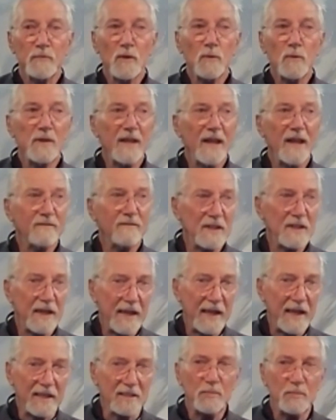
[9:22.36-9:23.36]
we have to
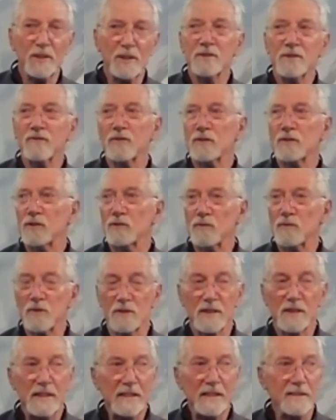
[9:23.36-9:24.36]
act peaceful
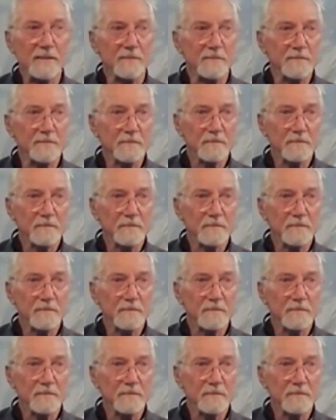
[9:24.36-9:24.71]
toward them.